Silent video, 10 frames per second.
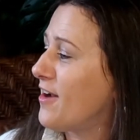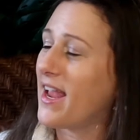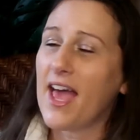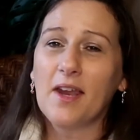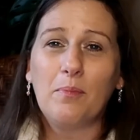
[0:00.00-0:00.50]

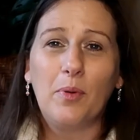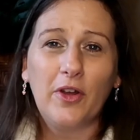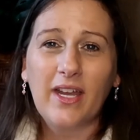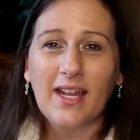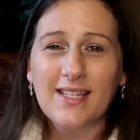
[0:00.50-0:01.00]

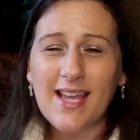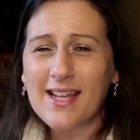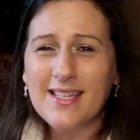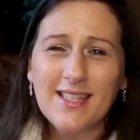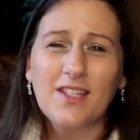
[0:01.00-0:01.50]

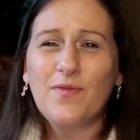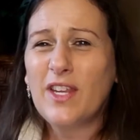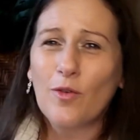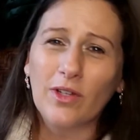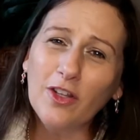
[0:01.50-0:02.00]
I did this
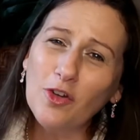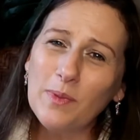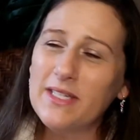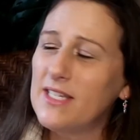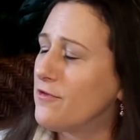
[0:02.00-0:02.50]
video a little
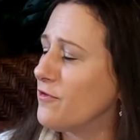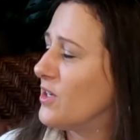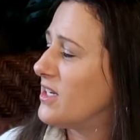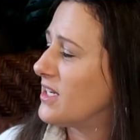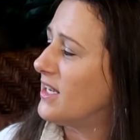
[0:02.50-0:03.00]
bit
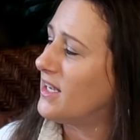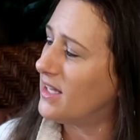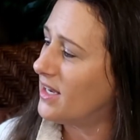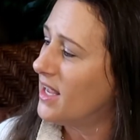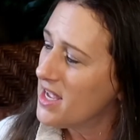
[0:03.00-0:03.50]
different
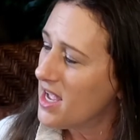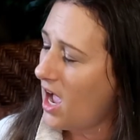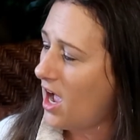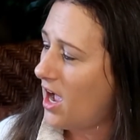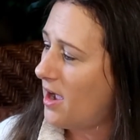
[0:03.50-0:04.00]
and
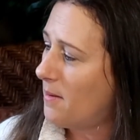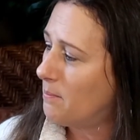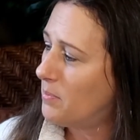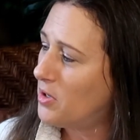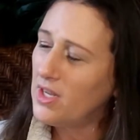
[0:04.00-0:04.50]

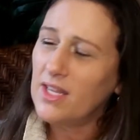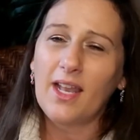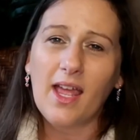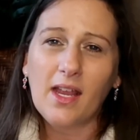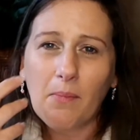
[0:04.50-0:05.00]
put in
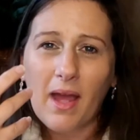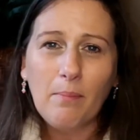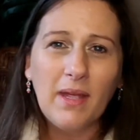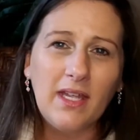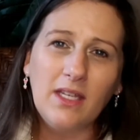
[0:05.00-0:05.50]
like my
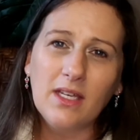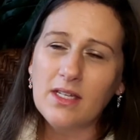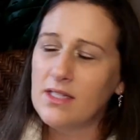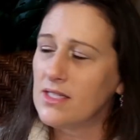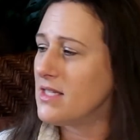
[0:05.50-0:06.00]

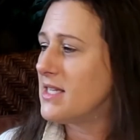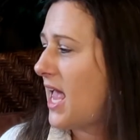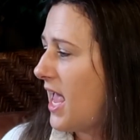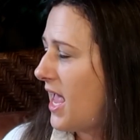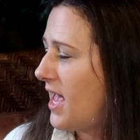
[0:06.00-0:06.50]
opinions
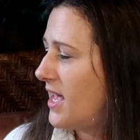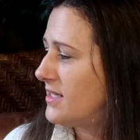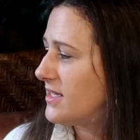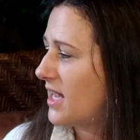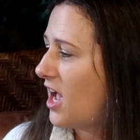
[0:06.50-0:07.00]
and